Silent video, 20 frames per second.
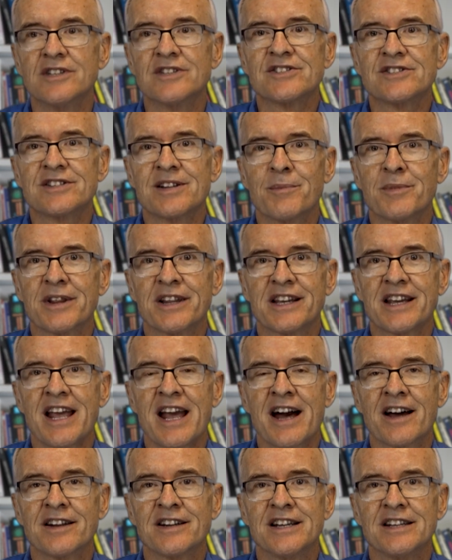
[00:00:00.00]
Some of the
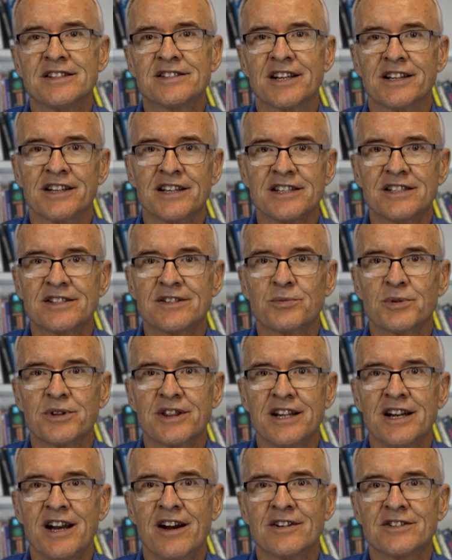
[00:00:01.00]
counties, at least
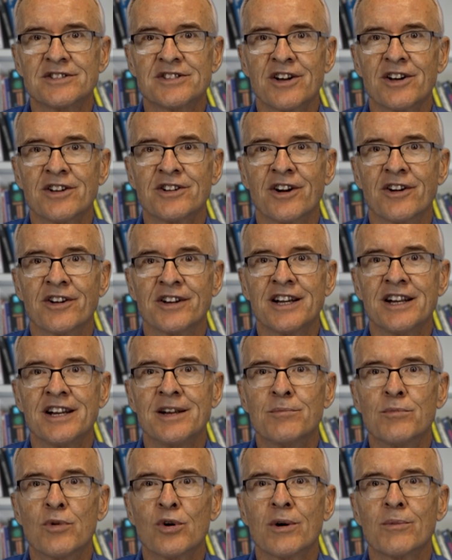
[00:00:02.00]
within Arizona, are
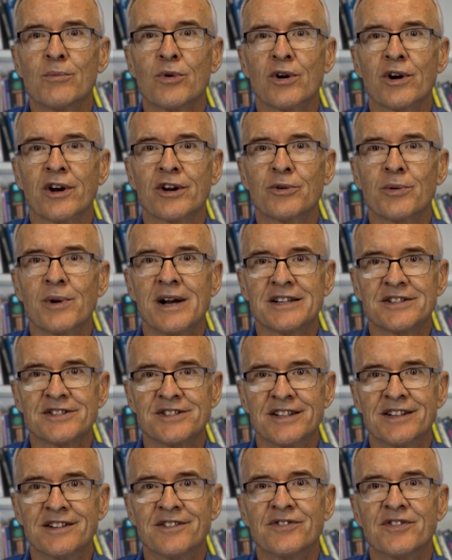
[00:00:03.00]
getting more and more
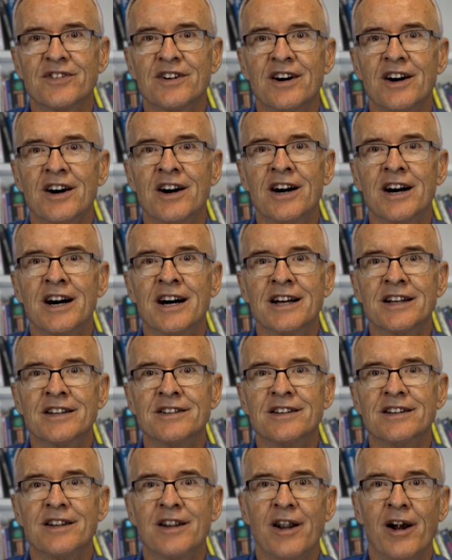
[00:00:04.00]
aggressive
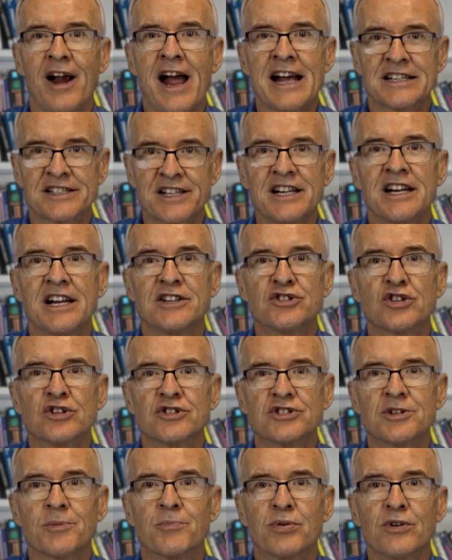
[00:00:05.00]
on asking a
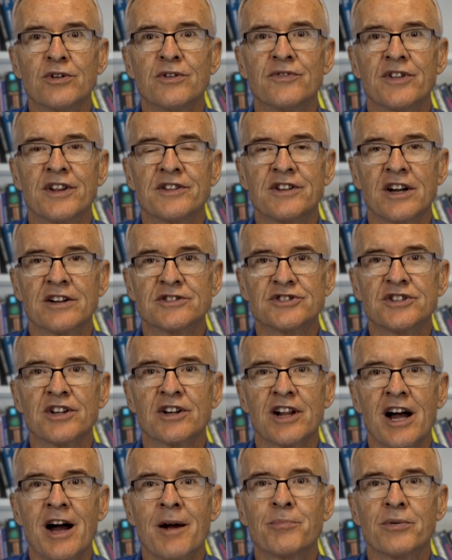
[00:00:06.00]
church to prove that they're
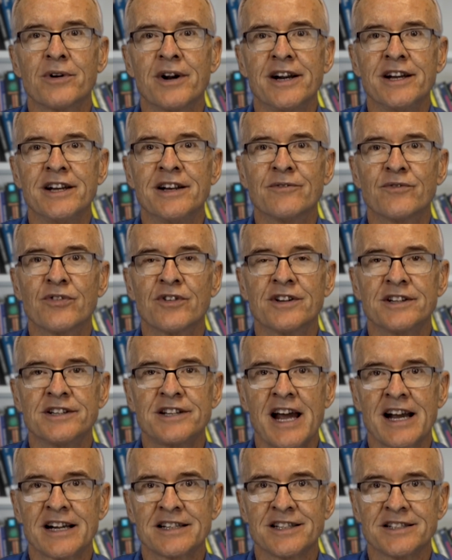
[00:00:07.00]
still operating for the
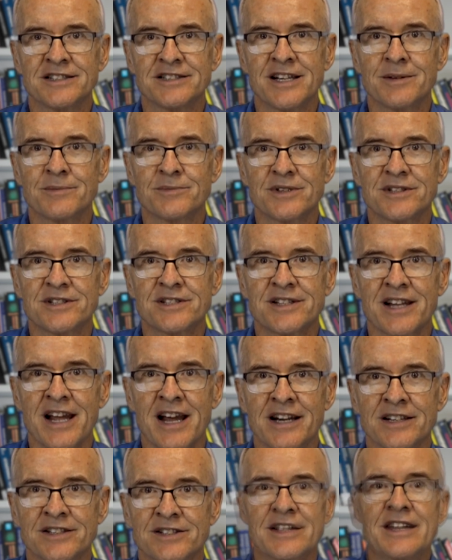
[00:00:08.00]
tax-exempt
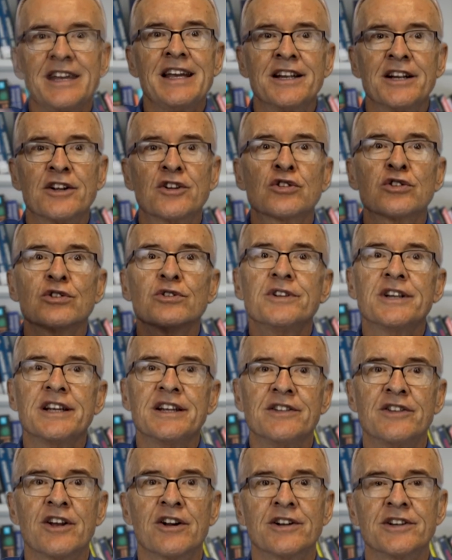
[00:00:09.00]
status,
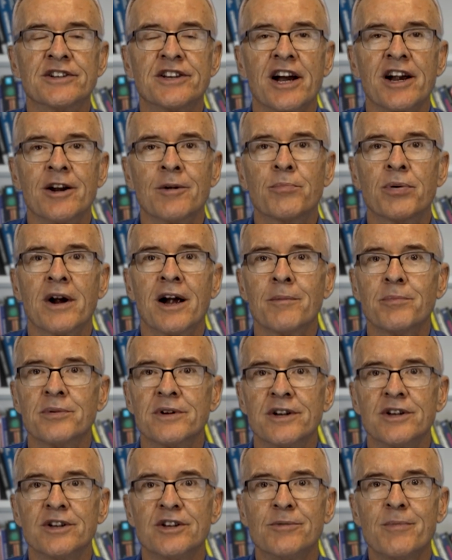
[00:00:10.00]
including their entire
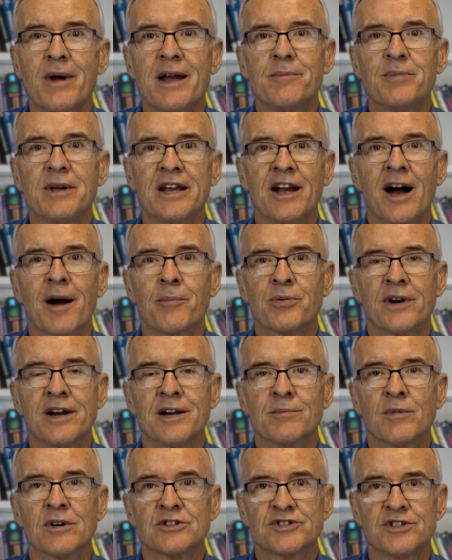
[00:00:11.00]
property. You may be
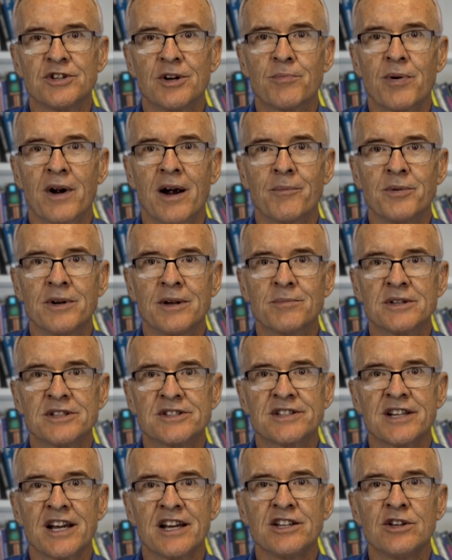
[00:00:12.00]
operating most of your property, but
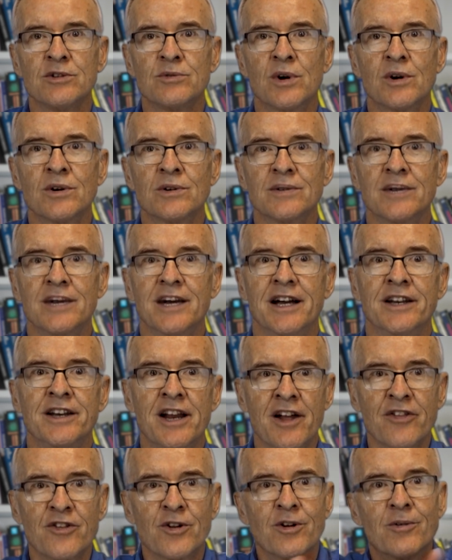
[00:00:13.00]
say you own
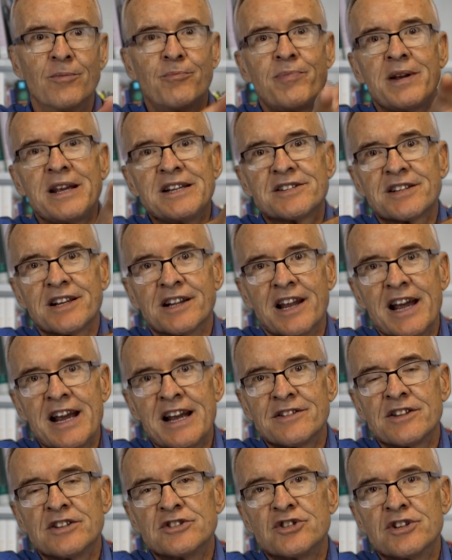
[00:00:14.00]
another piece of
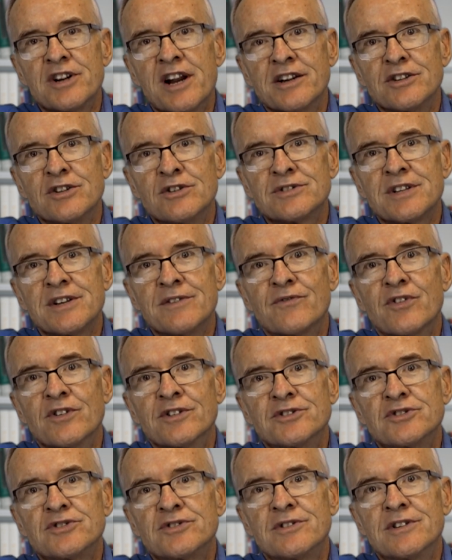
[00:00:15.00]
land that you're not using
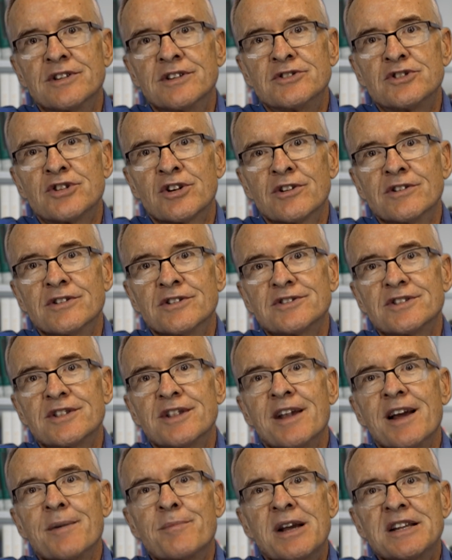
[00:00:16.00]
for the church,
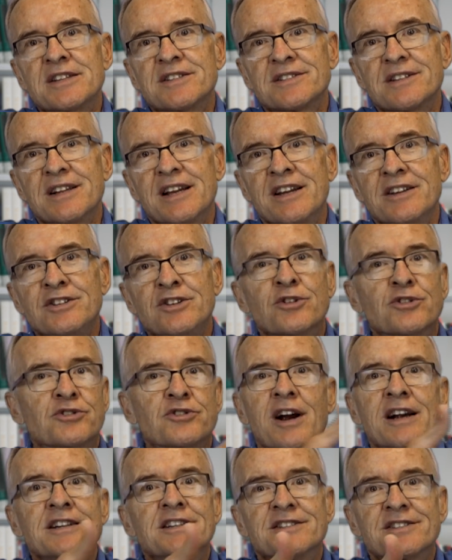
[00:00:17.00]
and you're
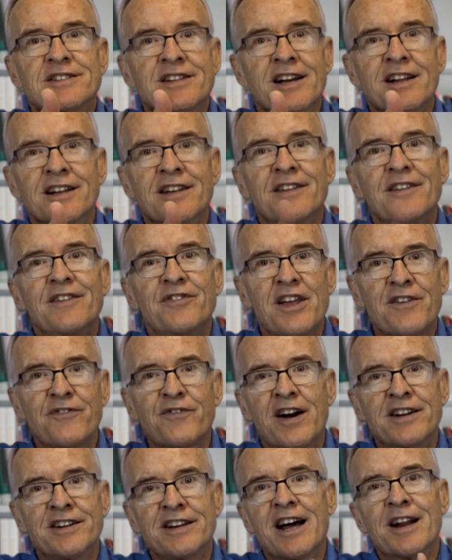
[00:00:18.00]
trying to sell it. If they
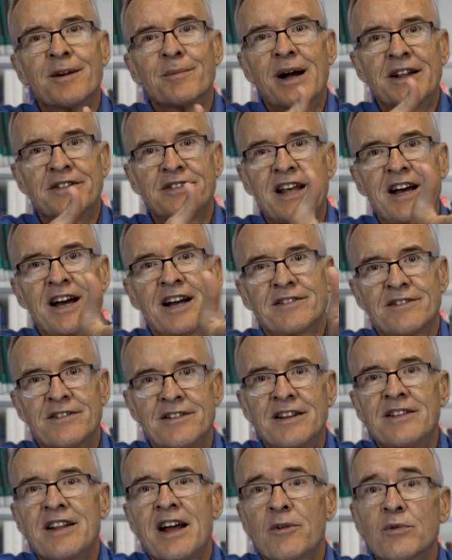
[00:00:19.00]
find out about that,
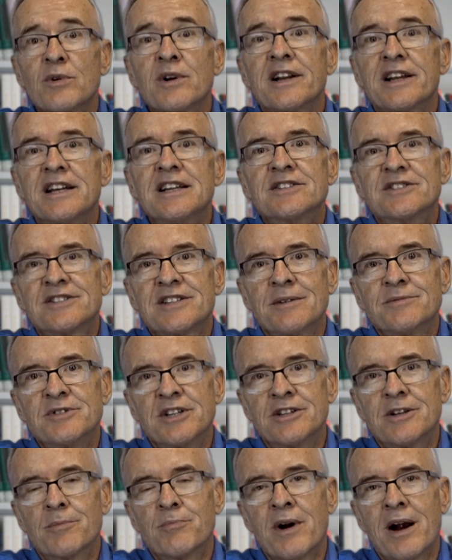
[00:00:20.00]
then that really is
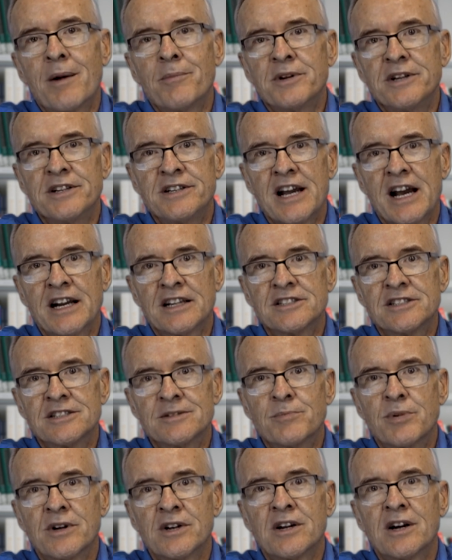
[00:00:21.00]
subject to property taxes
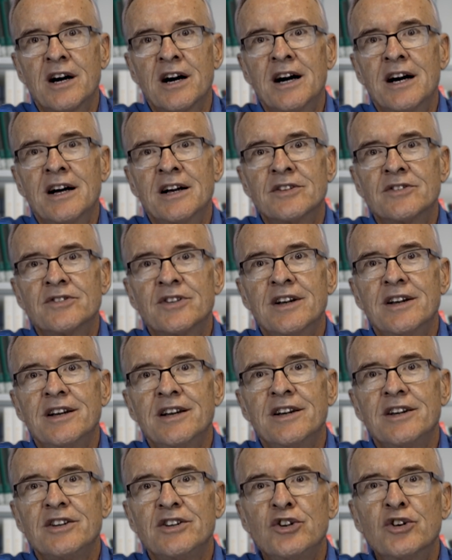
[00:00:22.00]
because
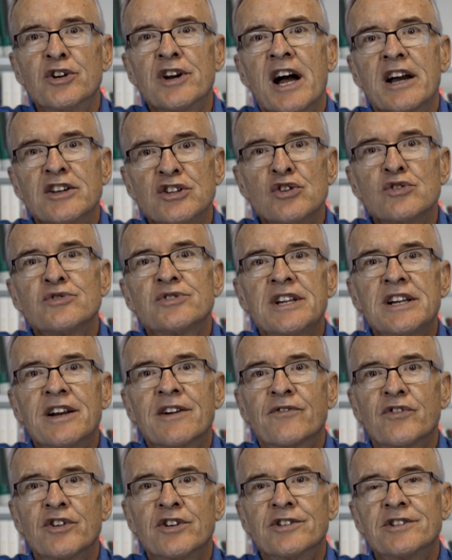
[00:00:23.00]
you're not using
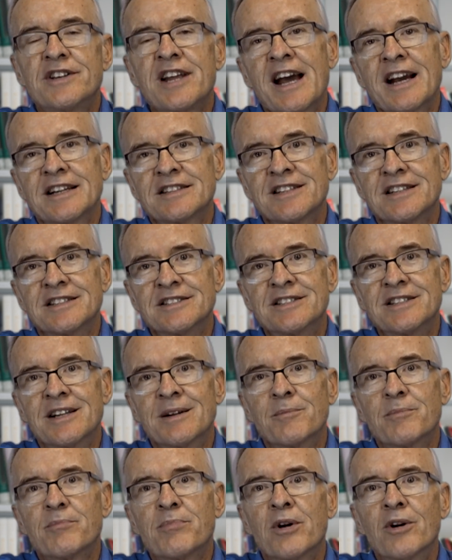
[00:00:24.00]
it for your
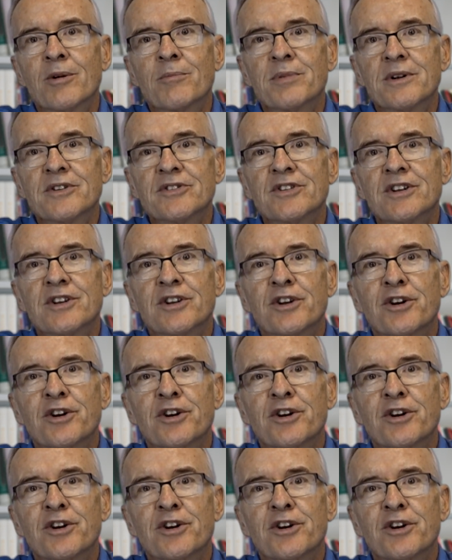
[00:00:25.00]
tax-exempt purpose.